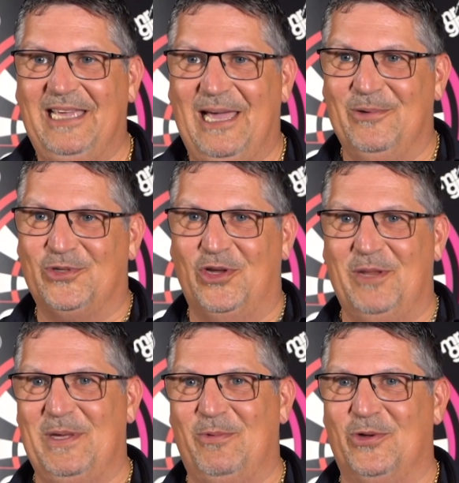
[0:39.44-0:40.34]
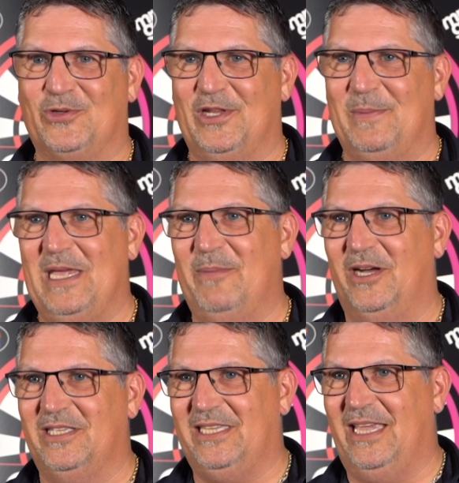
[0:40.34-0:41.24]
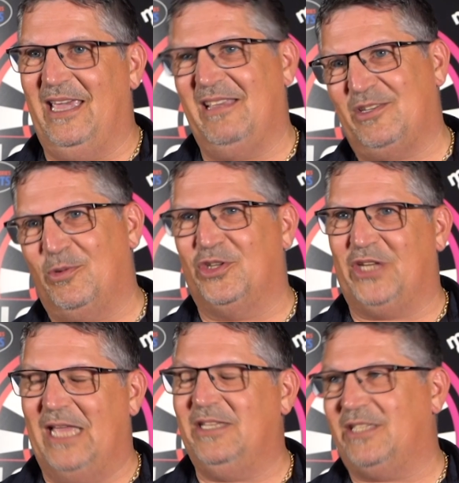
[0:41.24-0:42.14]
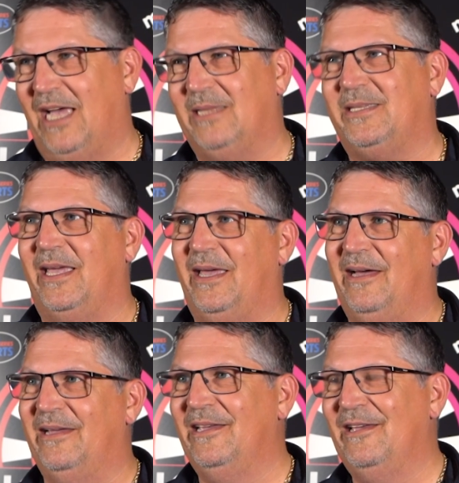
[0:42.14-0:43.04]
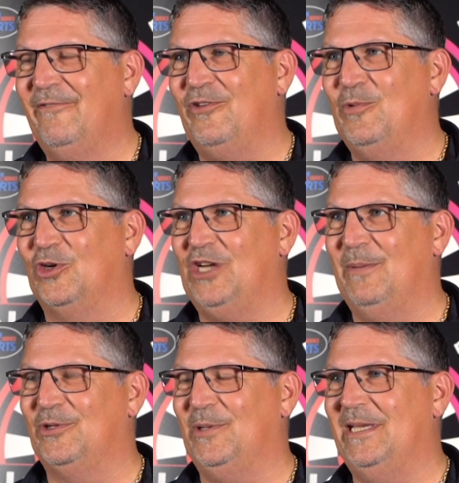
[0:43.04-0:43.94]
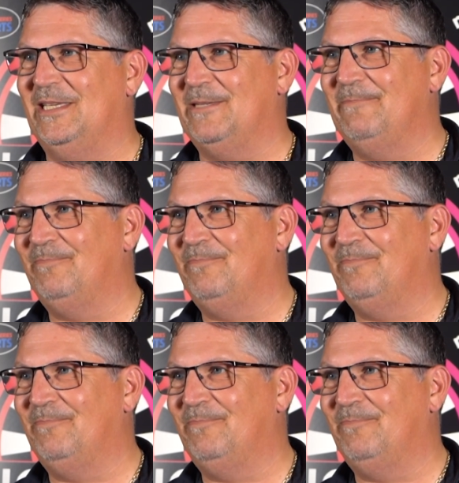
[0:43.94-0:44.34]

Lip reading: it was going to be what it was going to be. But towards the end, started to hit a few more treble 20s.